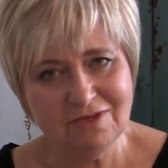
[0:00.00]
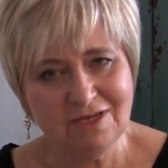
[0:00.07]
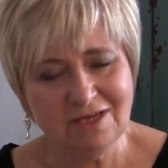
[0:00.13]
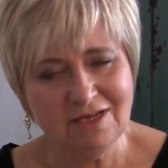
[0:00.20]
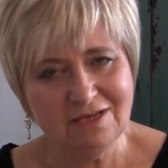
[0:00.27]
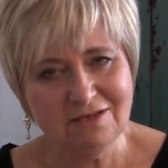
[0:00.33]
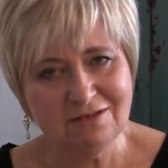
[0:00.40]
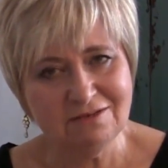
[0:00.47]

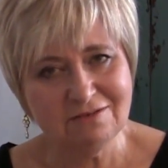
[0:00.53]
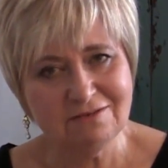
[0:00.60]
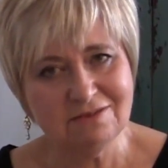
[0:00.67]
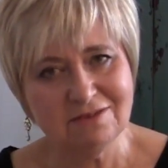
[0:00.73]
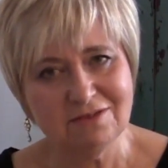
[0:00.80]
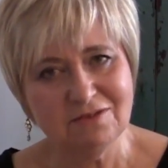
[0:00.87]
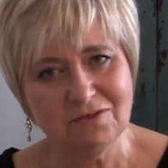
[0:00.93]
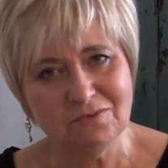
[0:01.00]
and
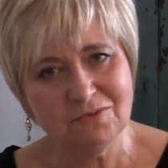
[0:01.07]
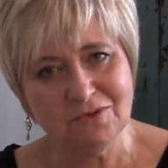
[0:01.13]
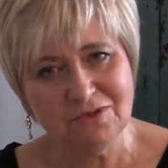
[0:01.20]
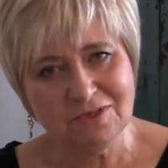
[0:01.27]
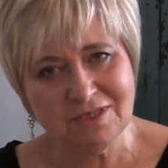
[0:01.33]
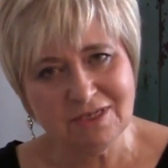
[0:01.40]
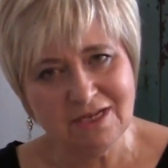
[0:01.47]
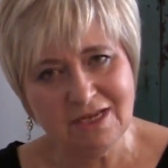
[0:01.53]
the
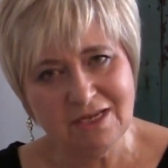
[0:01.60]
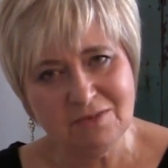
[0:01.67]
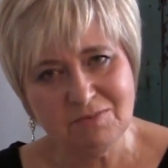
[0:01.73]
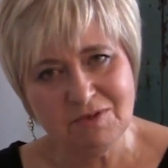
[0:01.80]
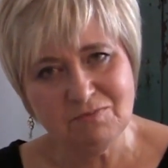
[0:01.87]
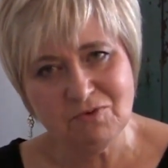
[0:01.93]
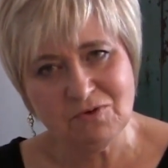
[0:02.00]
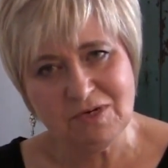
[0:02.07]
world that I had
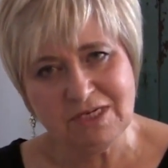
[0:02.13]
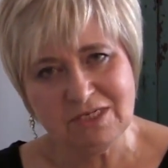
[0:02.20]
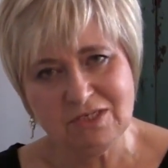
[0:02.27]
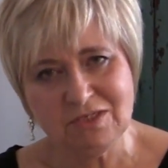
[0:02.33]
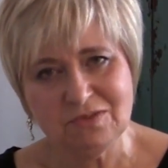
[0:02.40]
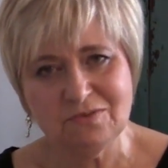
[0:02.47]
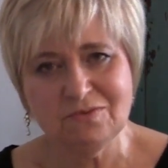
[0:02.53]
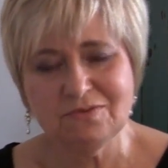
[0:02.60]
been born
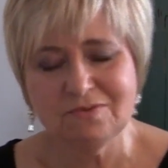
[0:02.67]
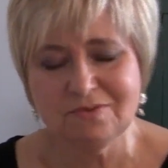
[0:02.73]
into.